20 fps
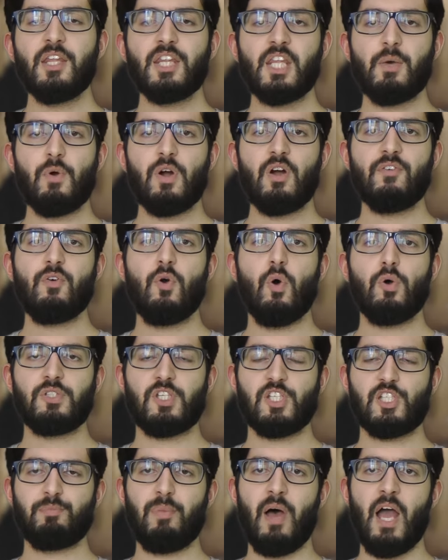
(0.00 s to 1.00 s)
They were, of course,
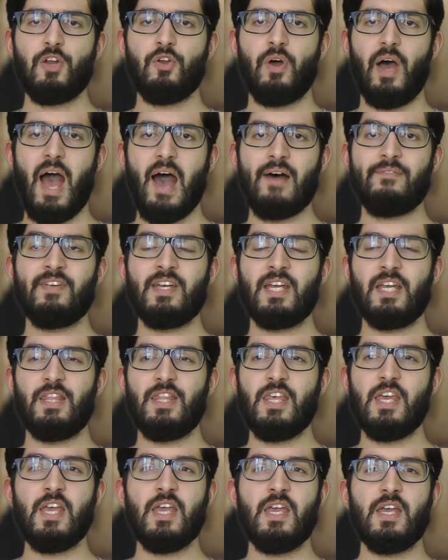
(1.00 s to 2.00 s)
despite not
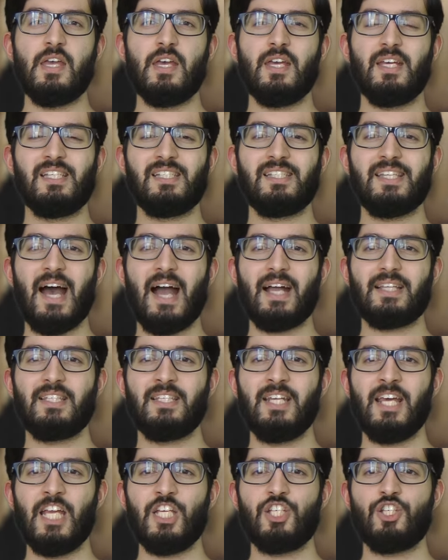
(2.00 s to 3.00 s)
having the exact
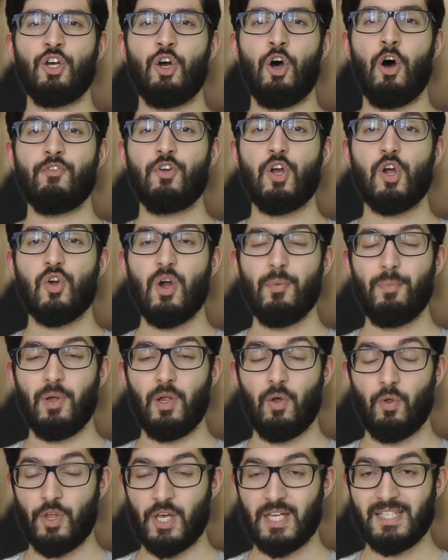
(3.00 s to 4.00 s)
nature of
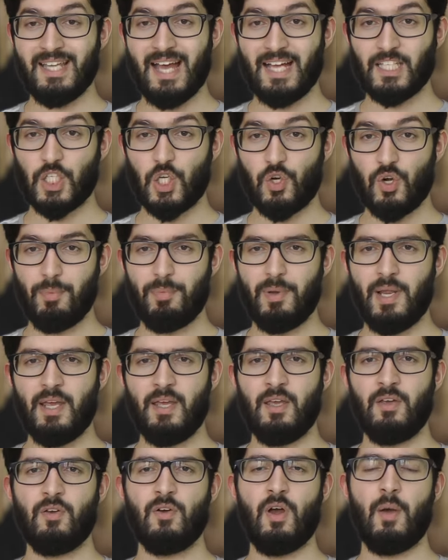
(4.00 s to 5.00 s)
the exact
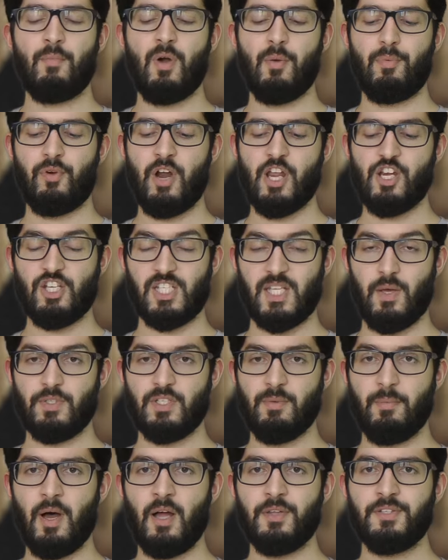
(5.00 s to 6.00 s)
crippling reparations they were
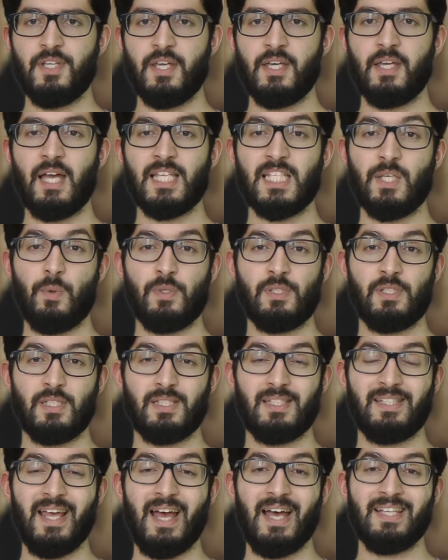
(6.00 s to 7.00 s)
demanding, as it was
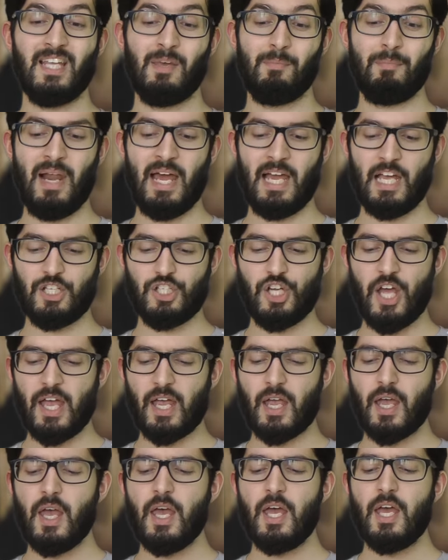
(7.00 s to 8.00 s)
set as a blank
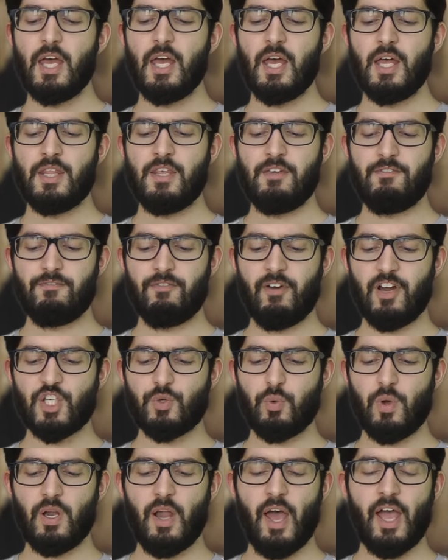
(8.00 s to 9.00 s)
check, the
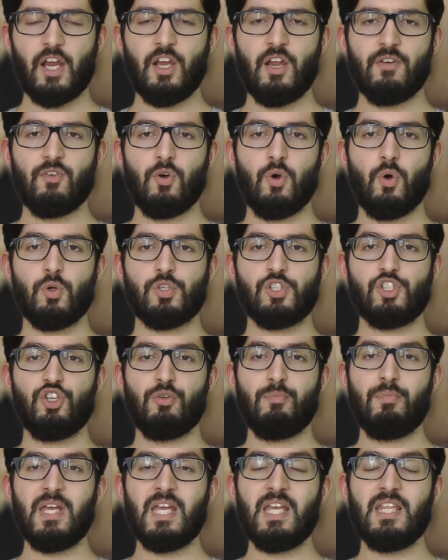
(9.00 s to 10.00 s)
French were likely, of course,
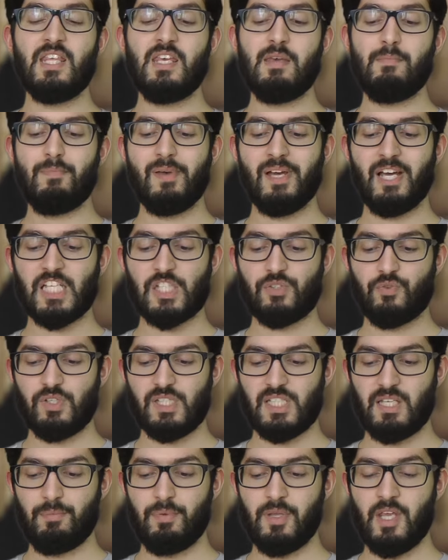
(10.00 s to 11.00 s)
to be the biggest
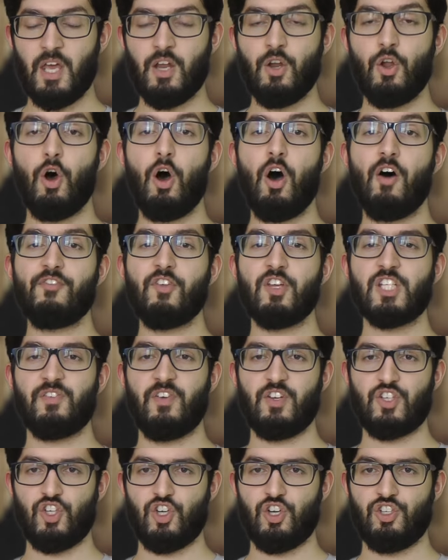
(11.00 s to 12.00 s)
recipient of those
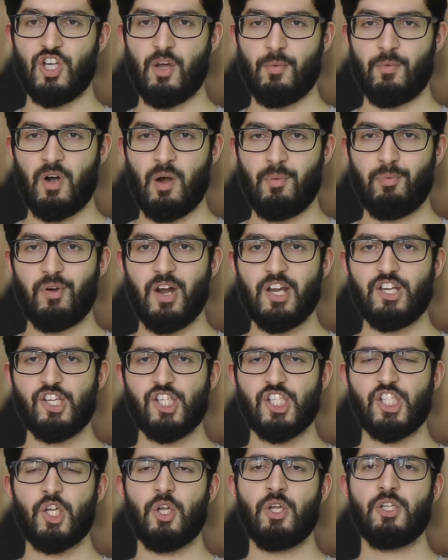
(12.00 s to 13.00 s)
eventual German
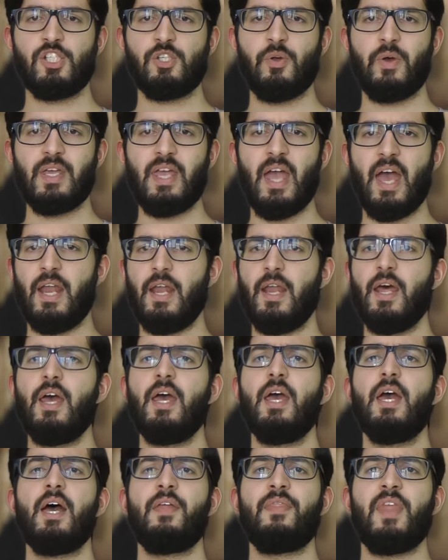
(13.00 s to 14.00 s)
reparations. And so again,
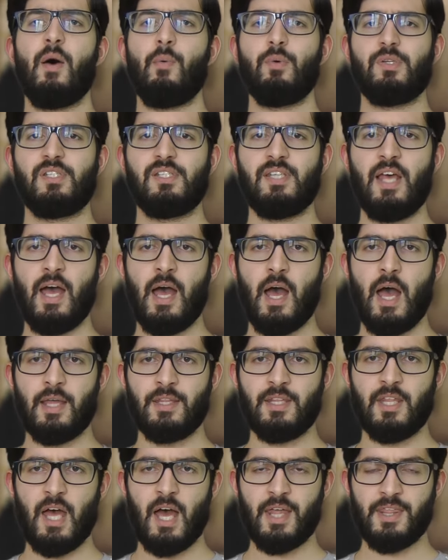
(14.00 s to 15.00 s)
that was set,
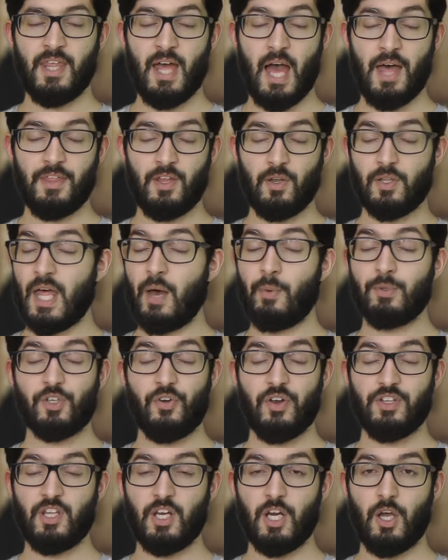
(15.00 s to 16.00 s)
that was
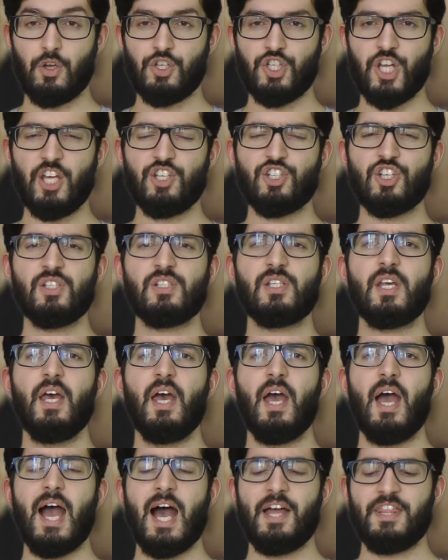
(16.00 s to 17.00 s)
agreed in the negotiations,
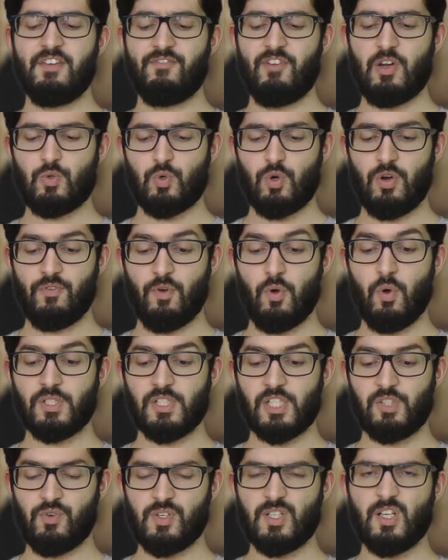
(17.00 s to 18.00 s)
and the French were, of
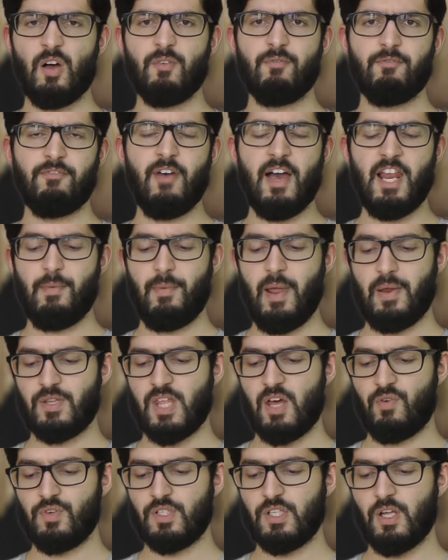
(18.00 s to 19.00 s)
course, as a result, fairly
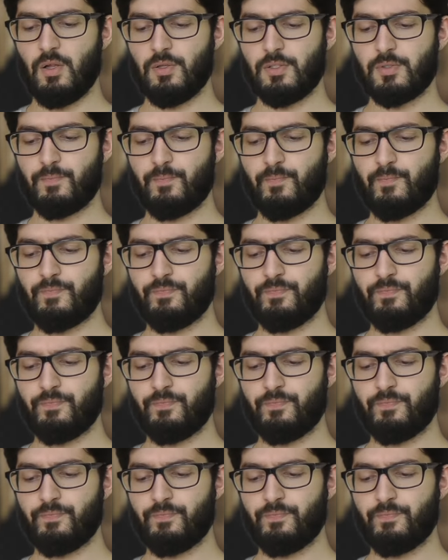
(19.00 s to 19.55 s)
pleased with that result.